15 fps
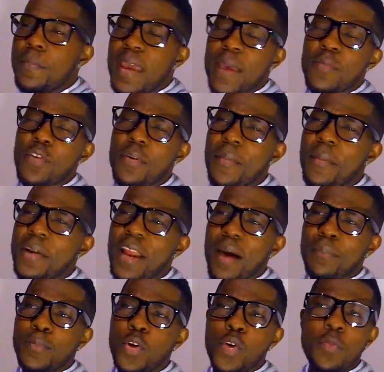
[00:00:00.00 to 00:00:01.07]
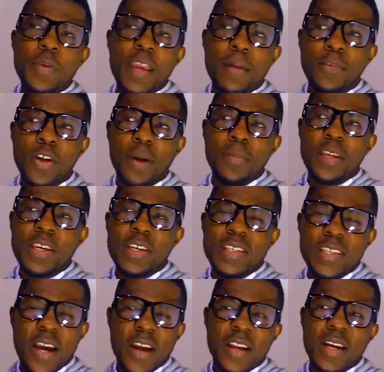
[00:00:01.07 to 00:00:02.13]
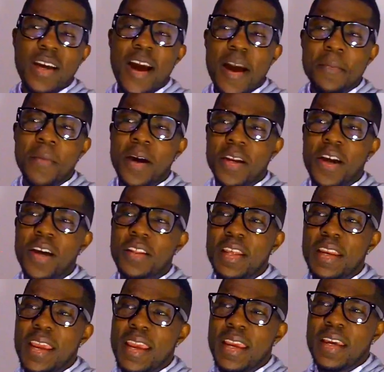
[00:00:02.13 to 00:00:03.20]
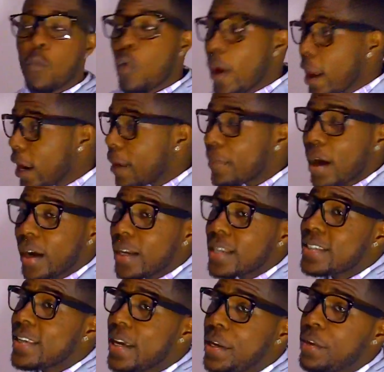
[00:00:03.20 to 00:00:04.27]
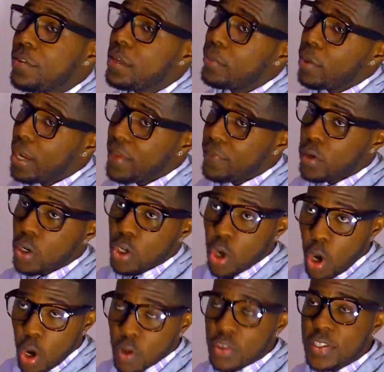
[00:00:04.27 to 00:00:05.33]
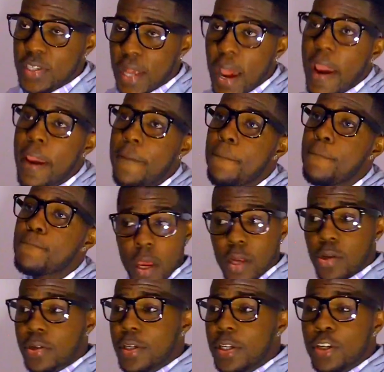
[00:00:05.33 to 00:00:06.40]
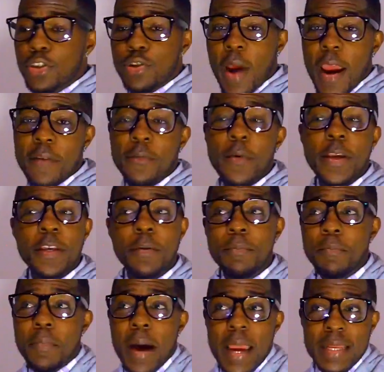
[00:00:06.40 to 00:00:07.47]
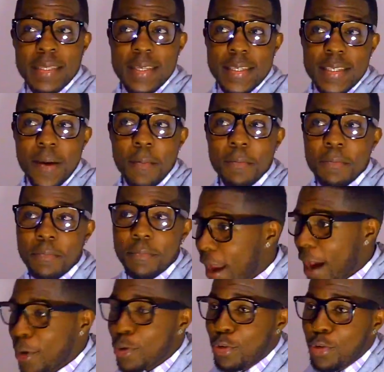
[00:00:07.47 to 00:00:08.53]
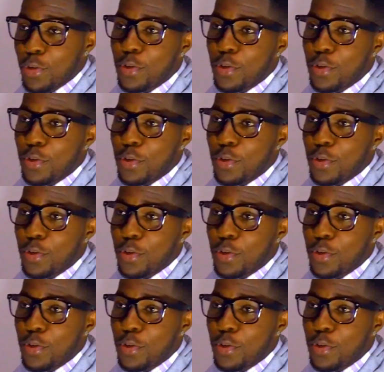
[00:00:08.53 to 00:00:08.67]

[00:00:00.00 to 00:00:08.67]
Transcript: Baby, remember that blue BMW you saw at the car mart the other day? Well, I'm not gonna say anything, but if you go outside and look in the driveway, you might see something. I don't